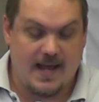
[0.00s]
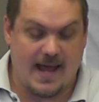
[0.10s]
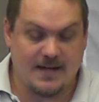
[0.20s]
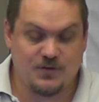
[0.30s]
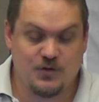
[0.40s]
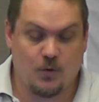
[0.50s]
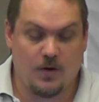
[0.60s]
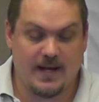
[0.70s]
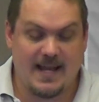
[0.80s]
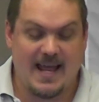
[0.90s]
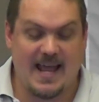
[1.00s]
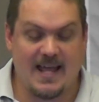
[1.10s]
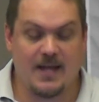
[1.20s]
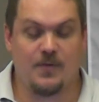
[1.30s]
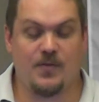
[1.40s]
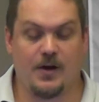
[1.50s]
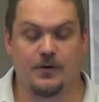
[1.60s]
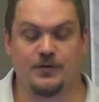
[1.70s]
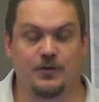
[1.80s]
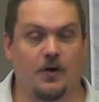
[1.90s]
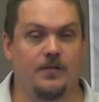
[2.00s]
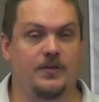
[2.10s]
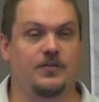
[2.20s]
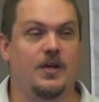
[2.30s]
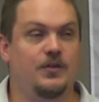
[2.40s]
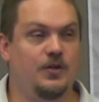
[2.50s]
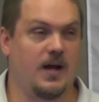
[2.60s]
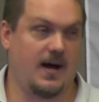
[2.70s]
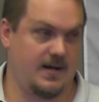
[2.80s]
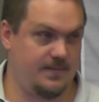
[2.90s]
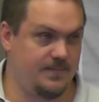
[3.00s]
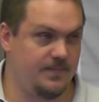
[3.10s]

and joy in their service to God.